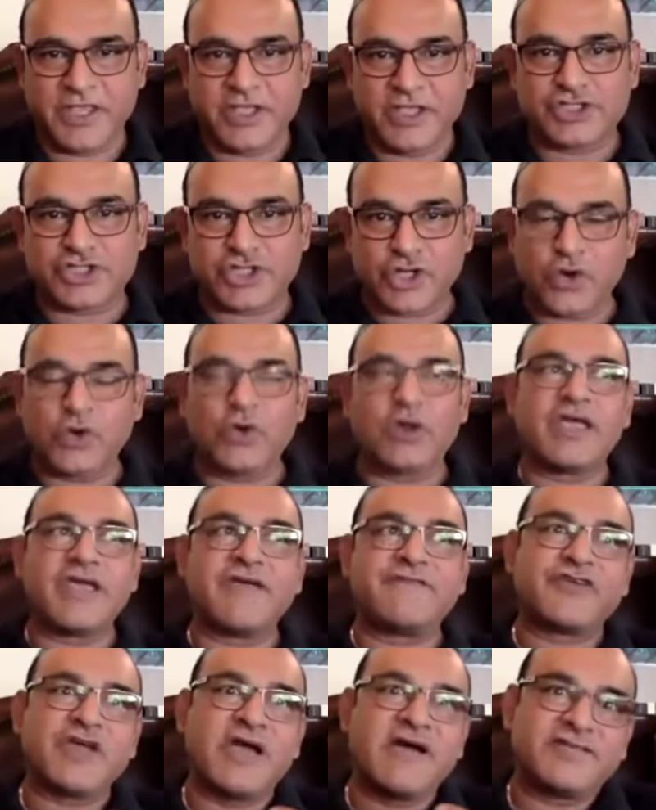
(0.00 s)
So
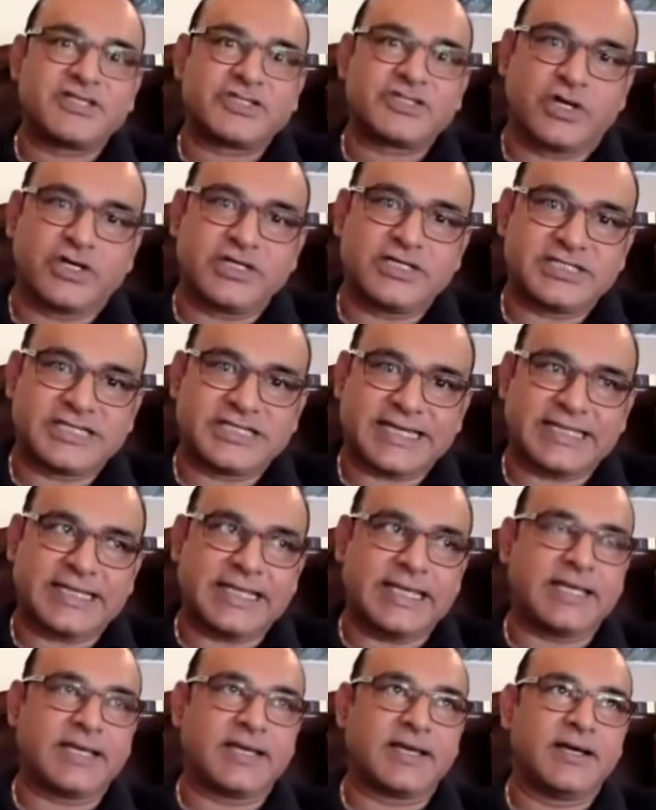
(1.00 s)
if you have a solid
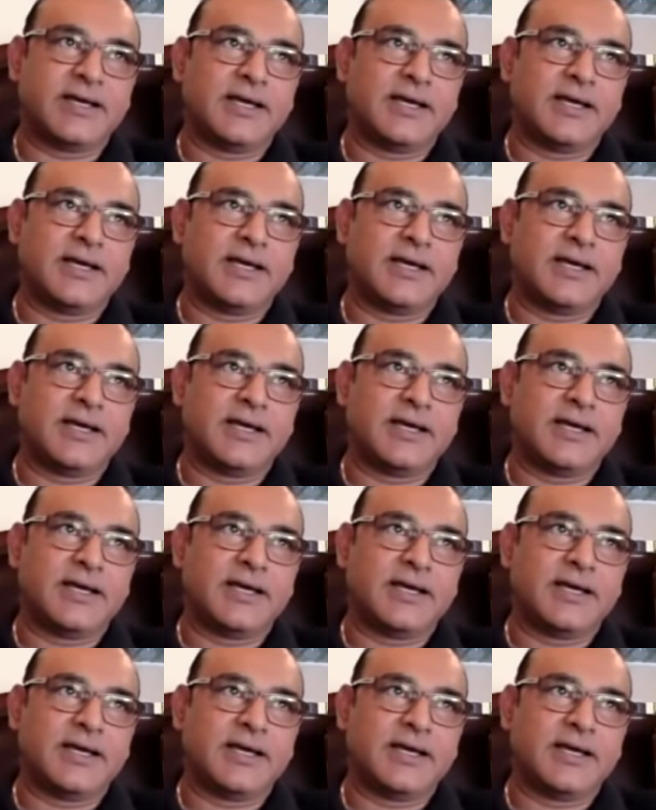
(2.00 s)
technique,